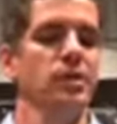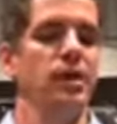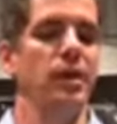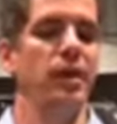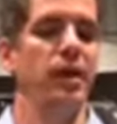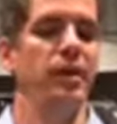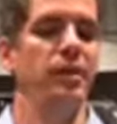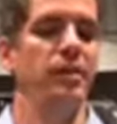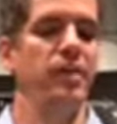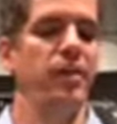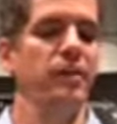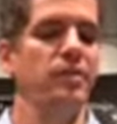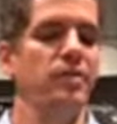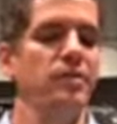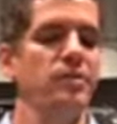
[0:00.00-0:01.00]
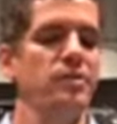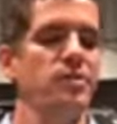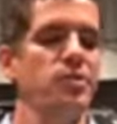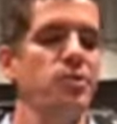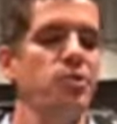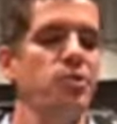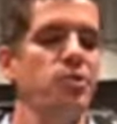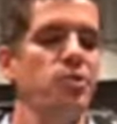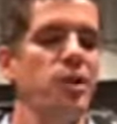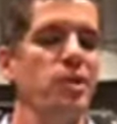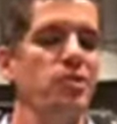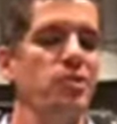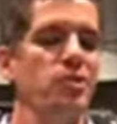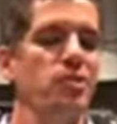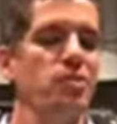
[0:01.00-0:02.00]
And so
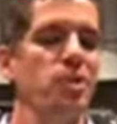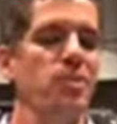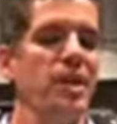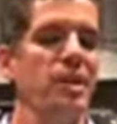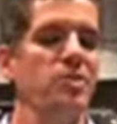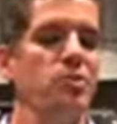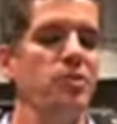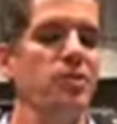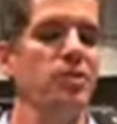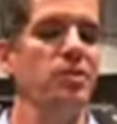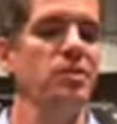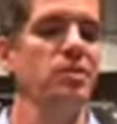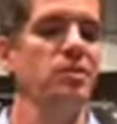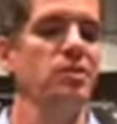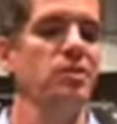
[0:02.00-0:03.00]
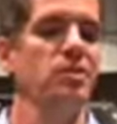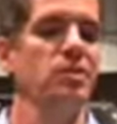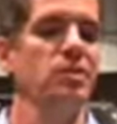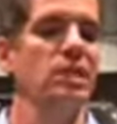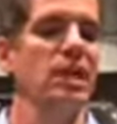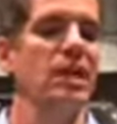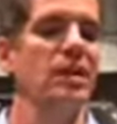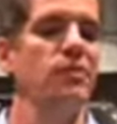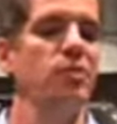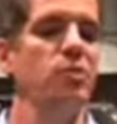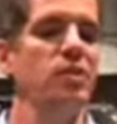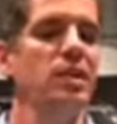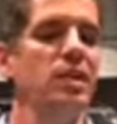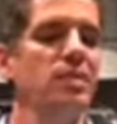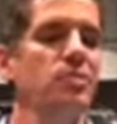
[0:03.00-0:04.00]
treasure those commands within you. If you
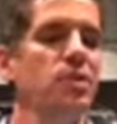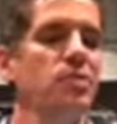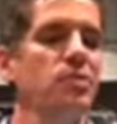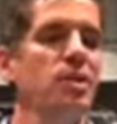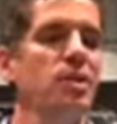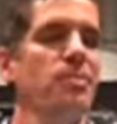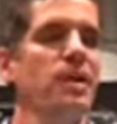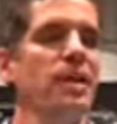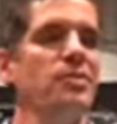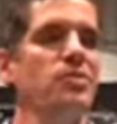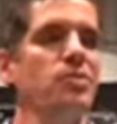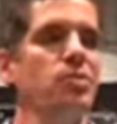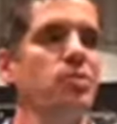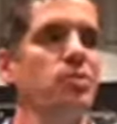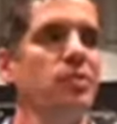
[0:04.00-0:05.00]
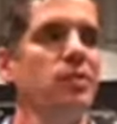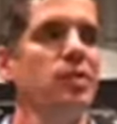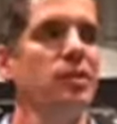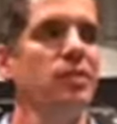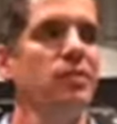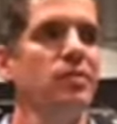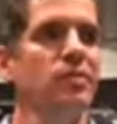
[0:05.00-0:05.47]
keep those commands, you will live.